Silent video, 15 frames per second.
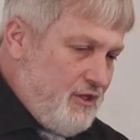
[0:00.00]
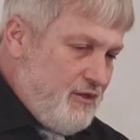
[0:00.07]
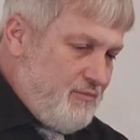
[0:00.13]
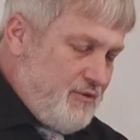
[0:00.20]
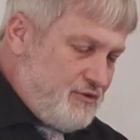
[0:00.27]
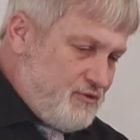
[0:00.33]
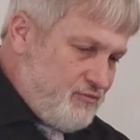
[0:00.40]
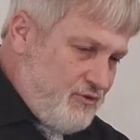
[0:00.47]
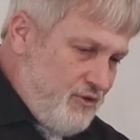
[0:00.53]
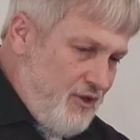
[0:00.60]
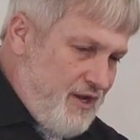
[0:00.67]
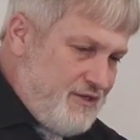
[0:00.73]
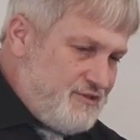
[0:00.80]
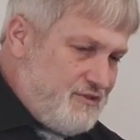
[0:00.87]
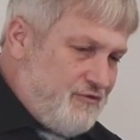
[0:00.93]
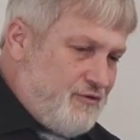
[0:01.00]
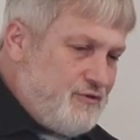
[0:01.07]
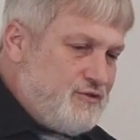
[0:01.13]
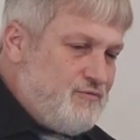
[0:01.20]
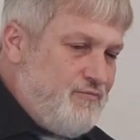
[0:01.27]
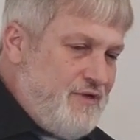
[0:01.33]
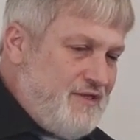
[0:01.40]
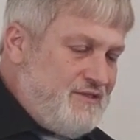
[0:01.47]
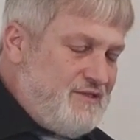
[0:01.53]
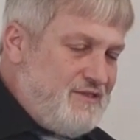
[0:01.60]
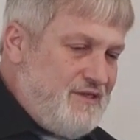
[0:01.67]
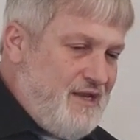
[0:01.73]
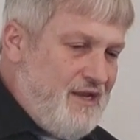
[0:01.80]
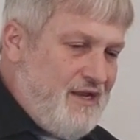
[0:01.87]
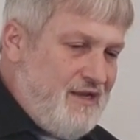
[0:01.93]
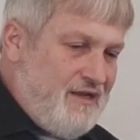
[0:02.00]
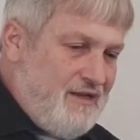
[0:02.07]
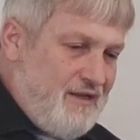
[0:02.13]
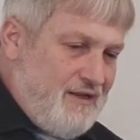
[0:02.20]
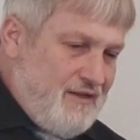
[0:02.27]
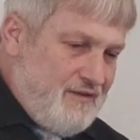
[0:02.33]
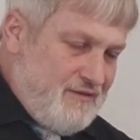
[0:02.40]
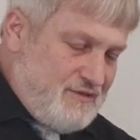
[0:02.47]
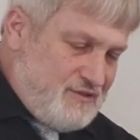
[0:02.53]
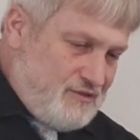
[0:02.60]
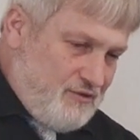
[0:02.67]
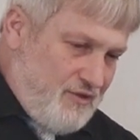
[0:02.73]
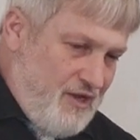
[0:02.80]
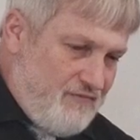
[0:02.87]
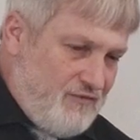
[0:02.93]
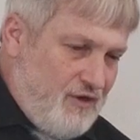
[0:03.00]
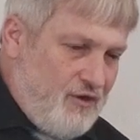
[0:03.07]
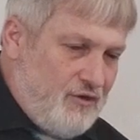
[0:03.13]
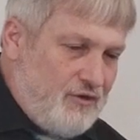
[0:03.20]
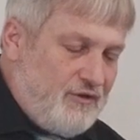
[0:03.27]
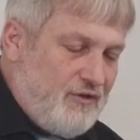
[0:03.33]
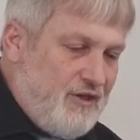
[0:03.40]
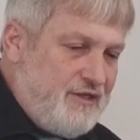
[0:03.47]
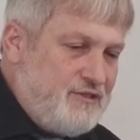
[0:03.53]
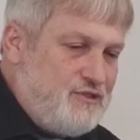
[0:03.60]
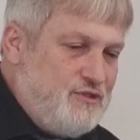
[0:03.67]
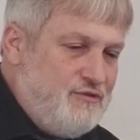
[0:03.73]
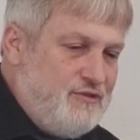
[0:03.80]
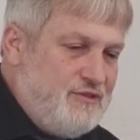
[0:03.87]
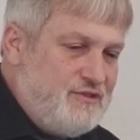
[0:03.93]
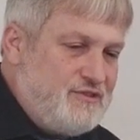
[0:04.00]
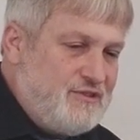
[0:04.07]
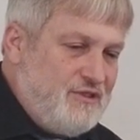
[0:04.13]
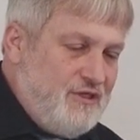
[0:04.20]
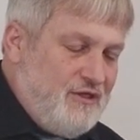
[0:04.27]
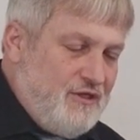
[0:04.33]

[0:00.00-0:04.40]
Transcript: but to realize that there's men today that still have a heart like Judas.